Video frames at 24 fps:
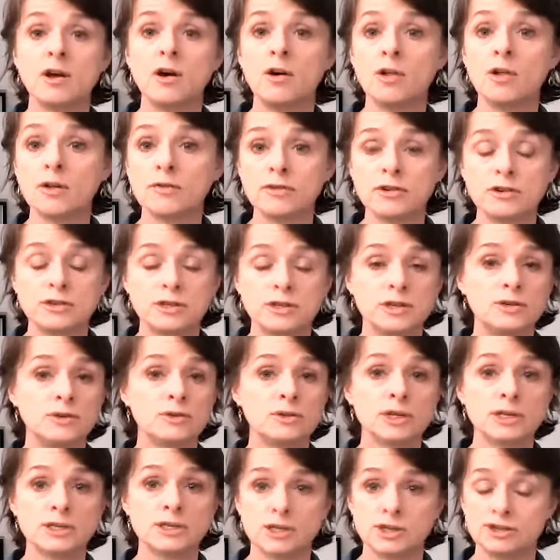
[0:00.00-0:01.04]
all of your to-do
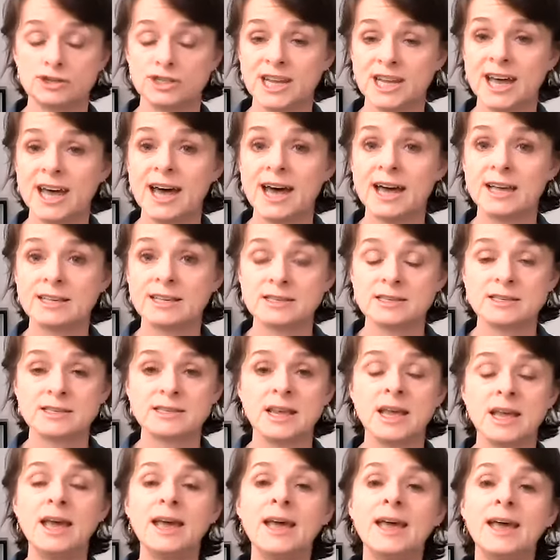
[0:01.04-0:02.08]
list, your tasks,
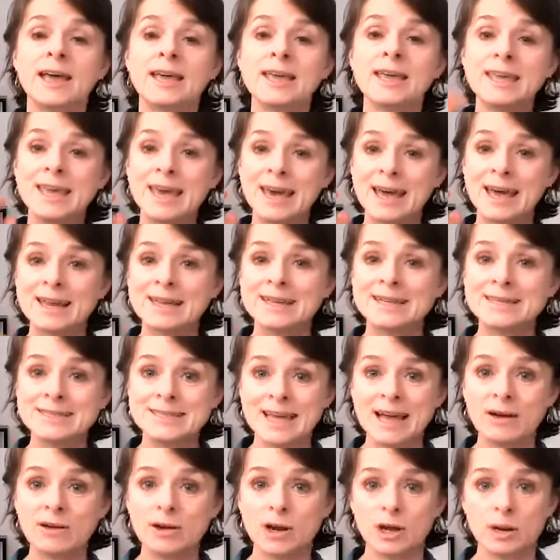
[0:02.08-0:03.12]
get it
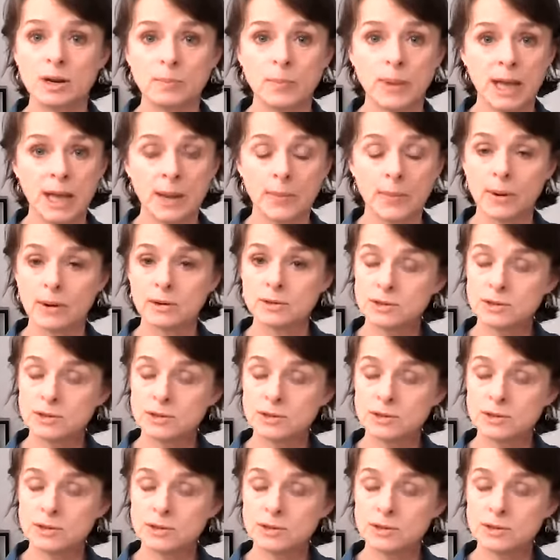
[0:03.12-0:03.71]
down on paper.